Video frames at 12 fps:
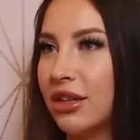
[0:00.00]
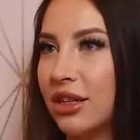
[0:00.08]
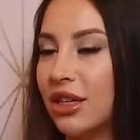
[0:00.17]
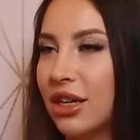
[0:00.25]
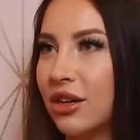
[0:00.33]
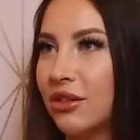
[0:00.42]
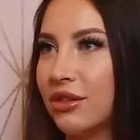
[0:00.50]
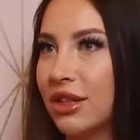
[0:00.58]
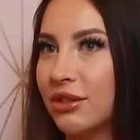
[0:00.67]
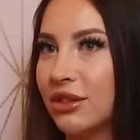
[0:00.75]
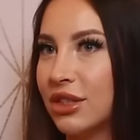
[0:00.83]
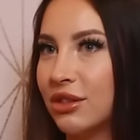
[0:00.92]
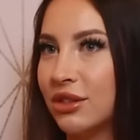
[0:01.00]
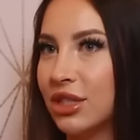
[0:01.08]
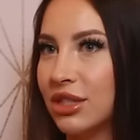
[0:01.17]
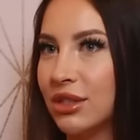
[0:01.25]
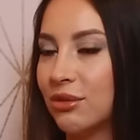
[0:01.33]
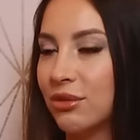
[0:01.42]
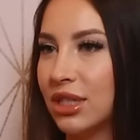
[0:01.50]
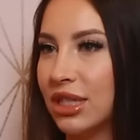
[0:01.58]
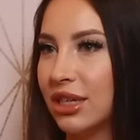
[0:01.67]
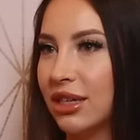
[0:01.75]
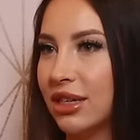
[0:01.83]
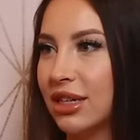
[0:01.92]
You know, that was it was just
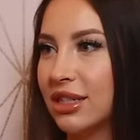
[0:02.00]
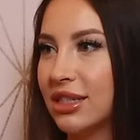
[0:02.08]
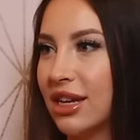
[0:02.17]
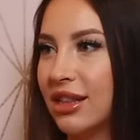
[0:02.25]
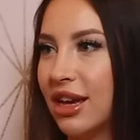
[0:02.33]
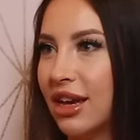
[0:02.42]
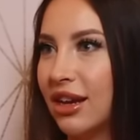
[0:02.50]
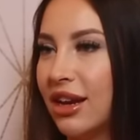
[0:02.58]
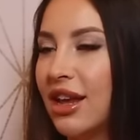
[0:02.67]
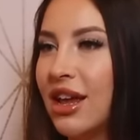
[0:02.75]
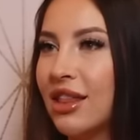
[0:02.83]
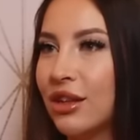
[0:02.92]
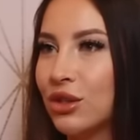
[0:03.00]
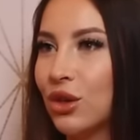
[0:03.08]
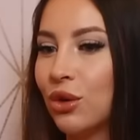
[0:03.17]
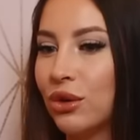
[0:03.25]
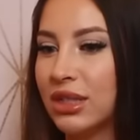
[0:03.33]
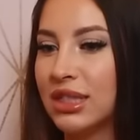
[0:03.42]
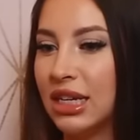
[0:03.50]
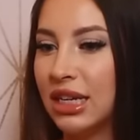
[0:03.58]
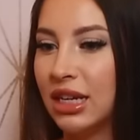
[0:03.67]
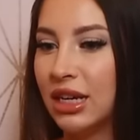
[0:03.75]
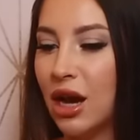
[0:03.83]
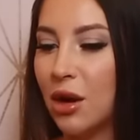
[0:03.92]
ridiculous. And then there's a whole
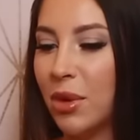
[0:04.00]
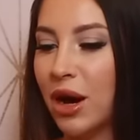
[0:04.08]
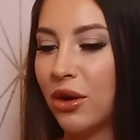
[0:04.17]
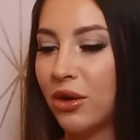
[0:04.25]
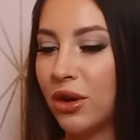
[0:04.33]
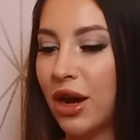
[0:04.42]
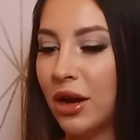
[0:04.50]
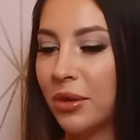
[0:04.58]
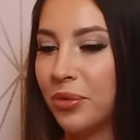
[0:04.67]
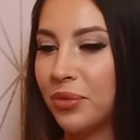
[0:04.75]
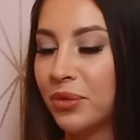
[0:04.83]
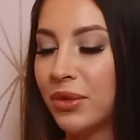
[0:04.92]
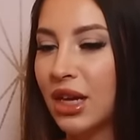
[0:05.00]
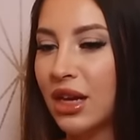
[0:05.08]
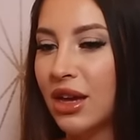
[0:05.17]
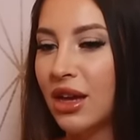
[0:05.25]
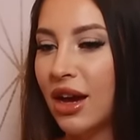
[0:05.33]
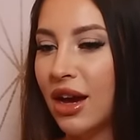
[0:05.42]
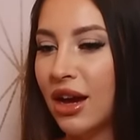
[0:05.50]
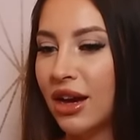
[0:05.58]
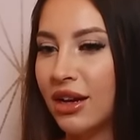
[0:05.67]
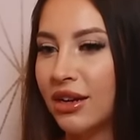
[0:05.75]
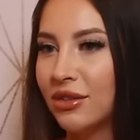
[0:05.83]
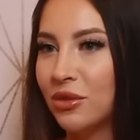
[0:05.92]
scene about um,
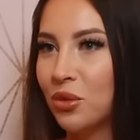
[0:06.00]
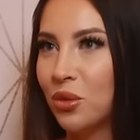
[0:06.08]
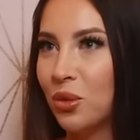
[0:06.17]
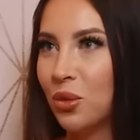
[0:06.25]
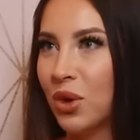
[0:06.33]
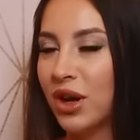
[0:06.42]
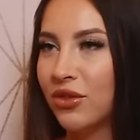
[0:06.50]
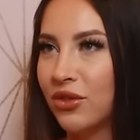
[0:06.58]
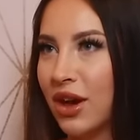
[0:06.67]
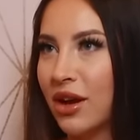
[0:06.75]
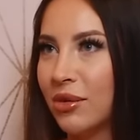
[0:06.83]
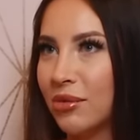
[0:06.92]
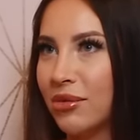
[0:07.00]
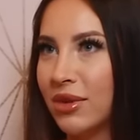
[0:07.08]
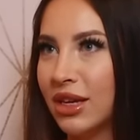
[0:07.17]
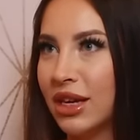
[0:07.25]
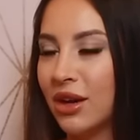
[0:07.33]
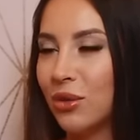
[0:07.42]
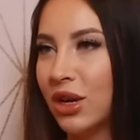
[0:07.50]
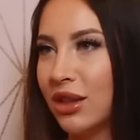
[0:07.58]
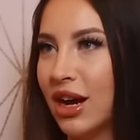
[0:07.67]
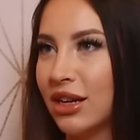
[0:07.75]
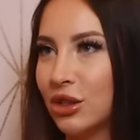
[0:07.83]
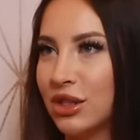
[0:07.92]
uh, one of them get one of
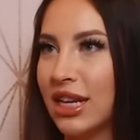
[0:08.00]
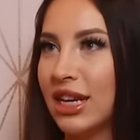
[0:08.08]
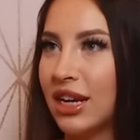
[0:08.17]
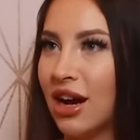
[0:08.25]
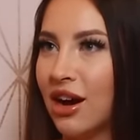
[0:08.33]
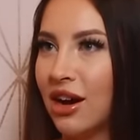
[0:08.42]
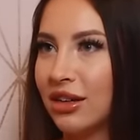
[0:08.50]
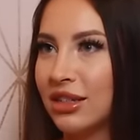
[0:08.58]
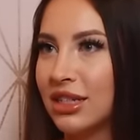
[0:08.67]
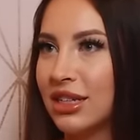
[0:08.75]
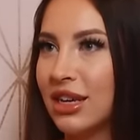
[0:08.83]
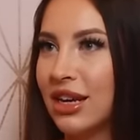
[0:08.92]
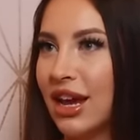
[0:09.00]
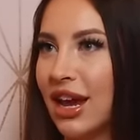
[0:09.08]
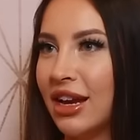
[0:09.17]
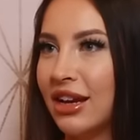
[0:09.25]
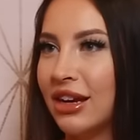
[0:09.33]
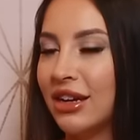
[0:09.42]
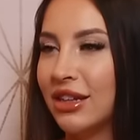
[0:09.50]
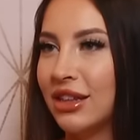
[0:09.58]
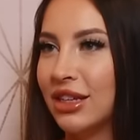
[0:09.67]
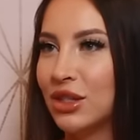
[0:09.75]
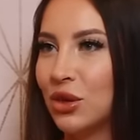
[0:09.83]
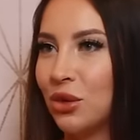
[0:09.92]
the actors getting cucked and
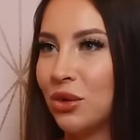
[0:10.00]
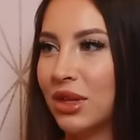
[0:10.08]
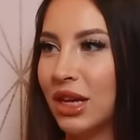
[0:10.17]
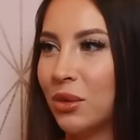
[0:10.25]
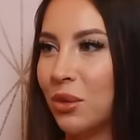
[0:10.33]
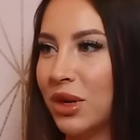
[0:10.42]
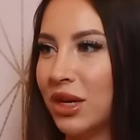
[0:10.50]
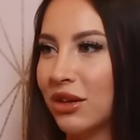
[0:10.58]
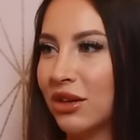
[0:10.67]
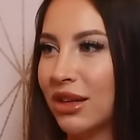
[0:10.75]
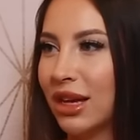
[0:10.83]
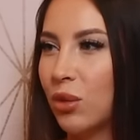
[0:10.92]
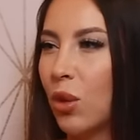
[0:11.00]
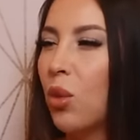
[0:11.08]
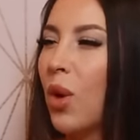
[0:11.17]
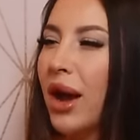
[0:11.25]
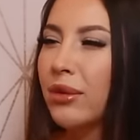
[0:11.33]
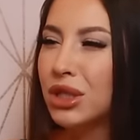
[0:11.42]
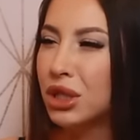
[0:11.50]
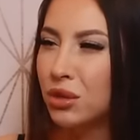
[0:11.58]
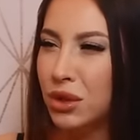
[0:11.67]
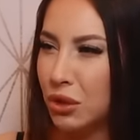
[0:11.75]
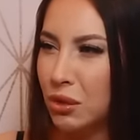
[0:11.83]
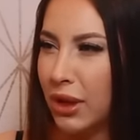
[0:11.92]
this whole like weird like well why would you
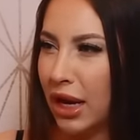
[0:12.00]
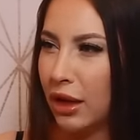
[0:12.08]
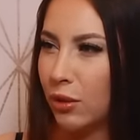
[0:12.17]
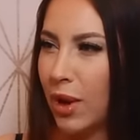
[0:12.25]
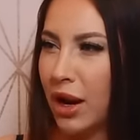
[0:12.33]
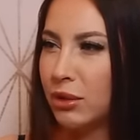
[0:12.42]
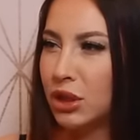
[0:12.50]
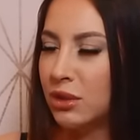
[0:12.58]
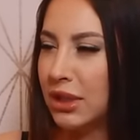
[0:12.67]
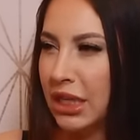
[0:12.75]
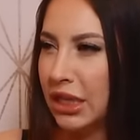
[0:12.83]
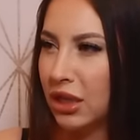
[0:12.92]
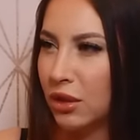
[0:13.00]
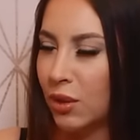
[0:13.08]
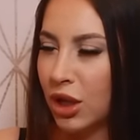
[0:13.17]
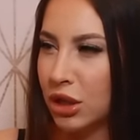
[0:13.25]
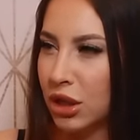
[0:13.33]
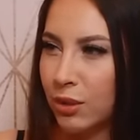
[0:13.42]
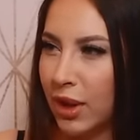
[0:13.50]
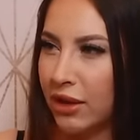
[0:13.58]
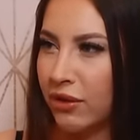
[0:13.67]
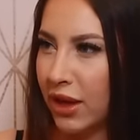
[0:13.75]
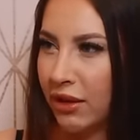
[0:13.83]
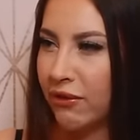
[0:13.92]
do that why would you sit here and watch your
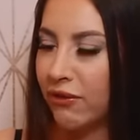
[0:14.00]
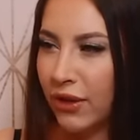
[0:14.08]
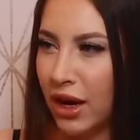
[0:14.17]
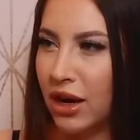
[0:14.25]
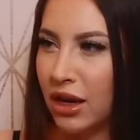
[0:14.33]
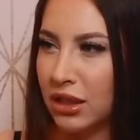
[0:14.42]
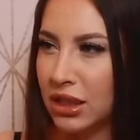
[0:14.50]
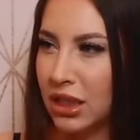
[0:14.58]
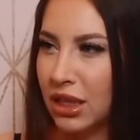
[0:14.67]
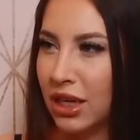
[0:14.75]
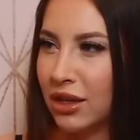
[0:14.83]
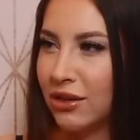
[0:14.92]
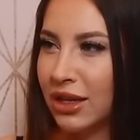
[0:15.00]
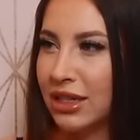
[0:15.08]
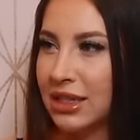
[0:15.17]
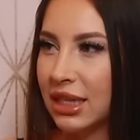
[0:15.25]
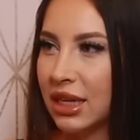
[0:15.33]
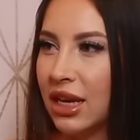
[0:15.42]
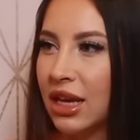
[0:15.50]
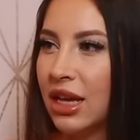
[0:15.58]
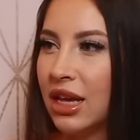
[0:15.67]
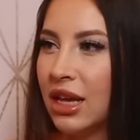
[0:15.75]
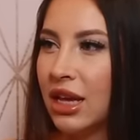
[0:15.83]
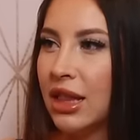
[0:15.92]
wife get fucked you know mm -hmm. and he's like
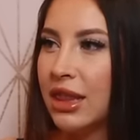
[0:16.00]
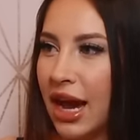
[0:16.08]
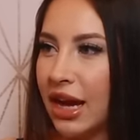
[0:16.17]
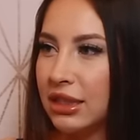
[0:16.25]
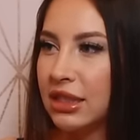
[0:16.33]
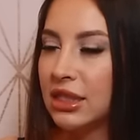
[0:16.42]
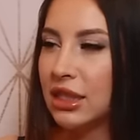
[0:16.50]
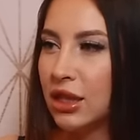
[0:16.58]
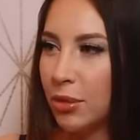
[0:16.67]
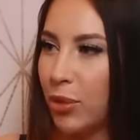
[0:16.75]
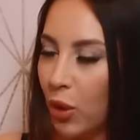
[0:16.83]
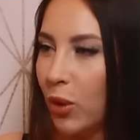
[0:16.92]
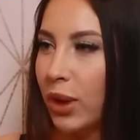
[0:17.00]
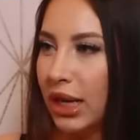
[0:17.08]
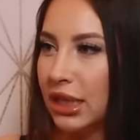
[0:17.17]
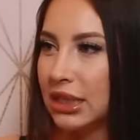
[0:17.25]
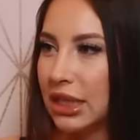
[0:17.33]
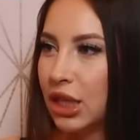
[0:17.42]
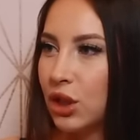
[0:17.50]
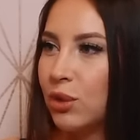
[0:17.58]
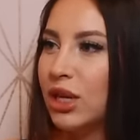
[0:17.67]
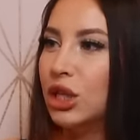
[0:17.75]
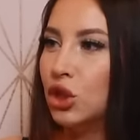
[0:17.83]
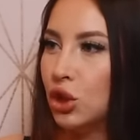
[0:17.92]
that's the point like you
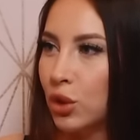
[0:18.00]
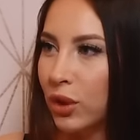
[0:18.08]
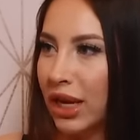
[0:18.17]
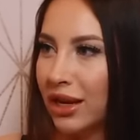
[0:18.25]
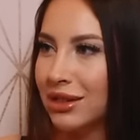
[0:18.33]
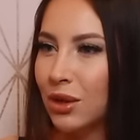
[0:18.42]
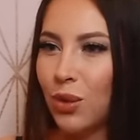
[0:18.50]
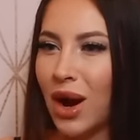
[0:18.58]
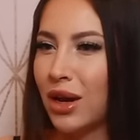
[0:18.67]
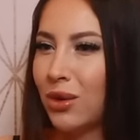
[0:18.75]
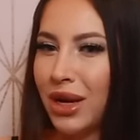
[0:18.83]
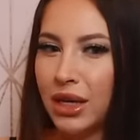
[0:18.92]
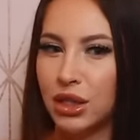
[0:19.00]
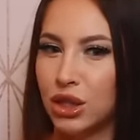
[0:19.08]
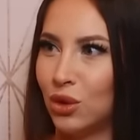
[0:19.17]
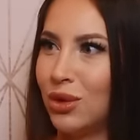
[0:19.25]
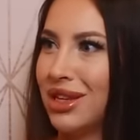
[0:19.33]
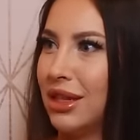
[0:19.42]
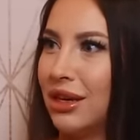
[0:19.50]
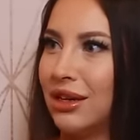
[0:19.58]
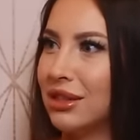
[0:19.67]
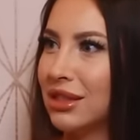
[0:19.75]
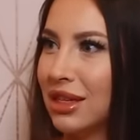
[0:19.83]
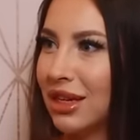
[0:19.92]
enjoy it he's like why do i enjoy
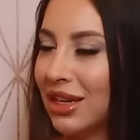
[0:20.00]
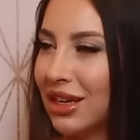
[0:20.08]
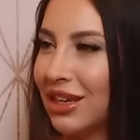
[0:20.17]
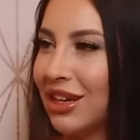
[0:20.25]
this like yeah.